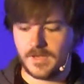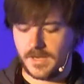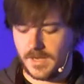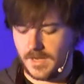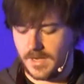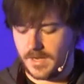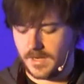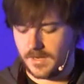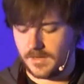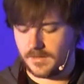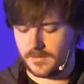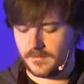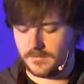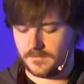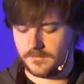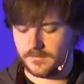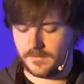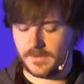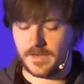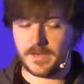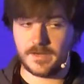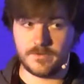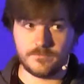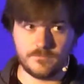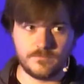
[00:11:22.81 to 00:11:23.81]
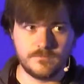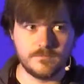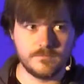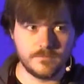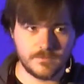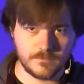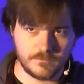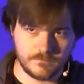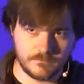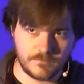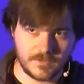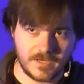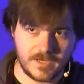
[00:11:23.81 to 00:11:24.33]
And I had
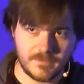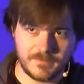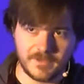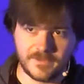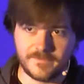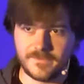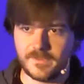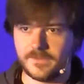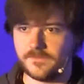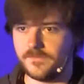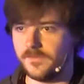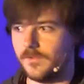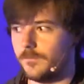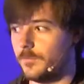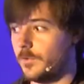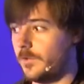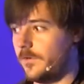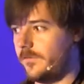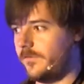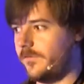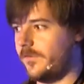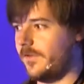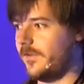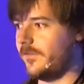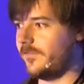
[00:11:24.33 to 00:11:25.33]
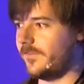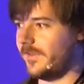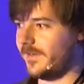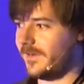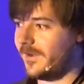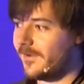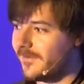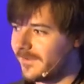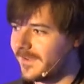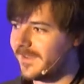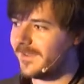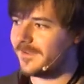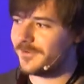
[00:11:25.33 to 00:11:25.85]
read about that somewhere, so I was like,
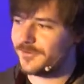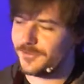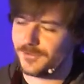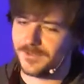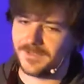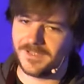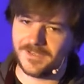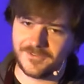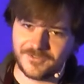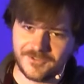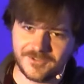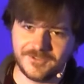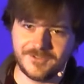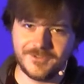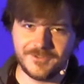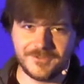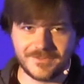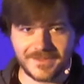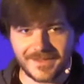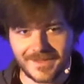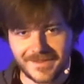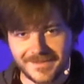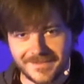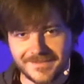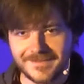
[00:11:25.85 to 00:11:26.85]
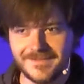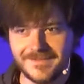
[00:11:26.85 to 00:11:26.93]
okay, cool. I should do that.